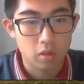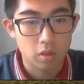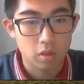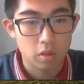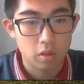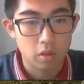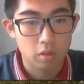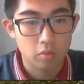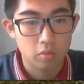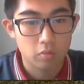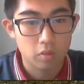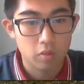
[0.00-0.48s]

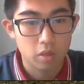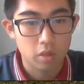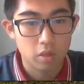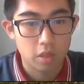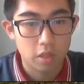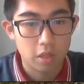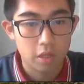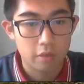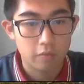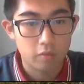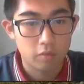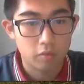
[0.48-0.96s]
And when I
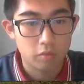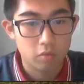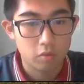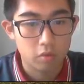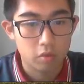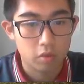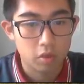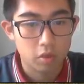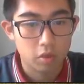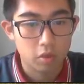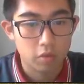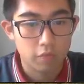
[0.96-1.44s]
live
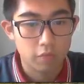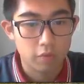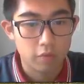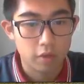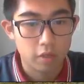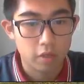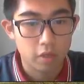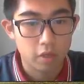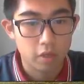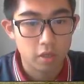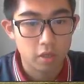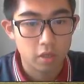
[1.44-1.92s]
record it, I
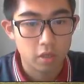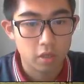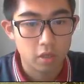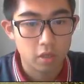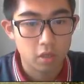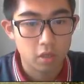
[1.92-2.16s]
find that